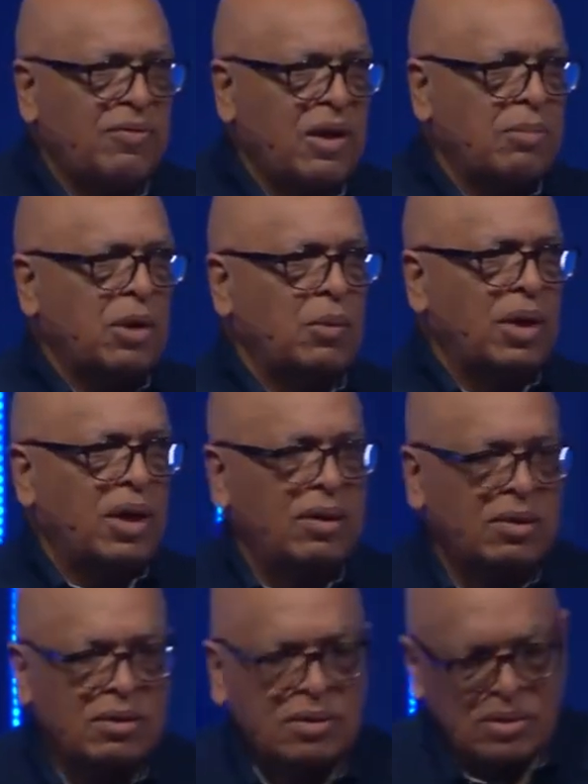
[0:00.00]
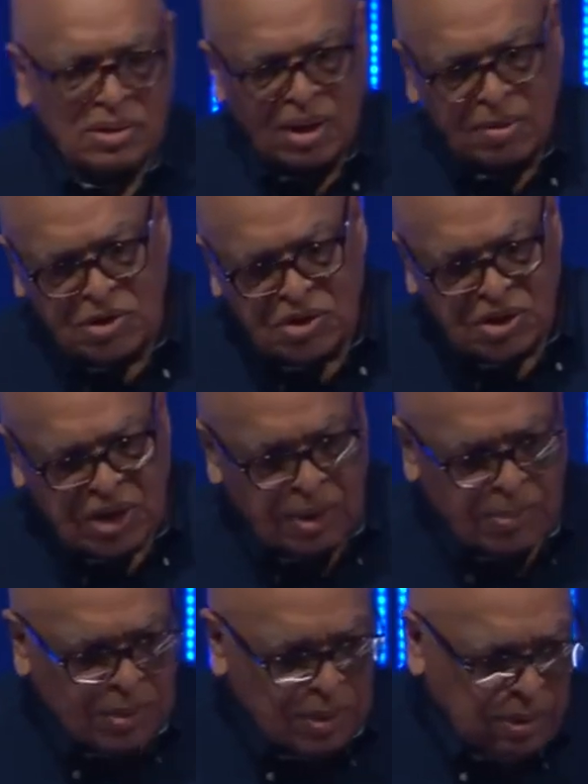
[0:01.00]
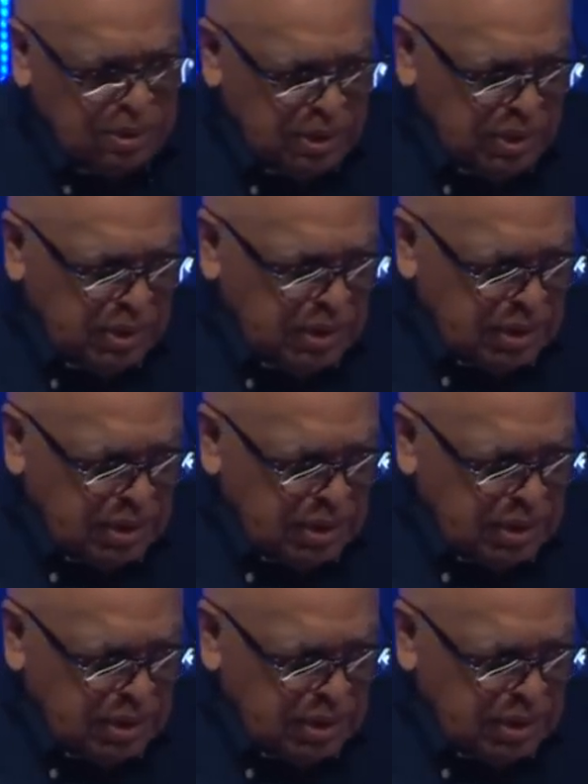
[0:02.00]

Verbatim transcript: found my way to Thomas Chapel.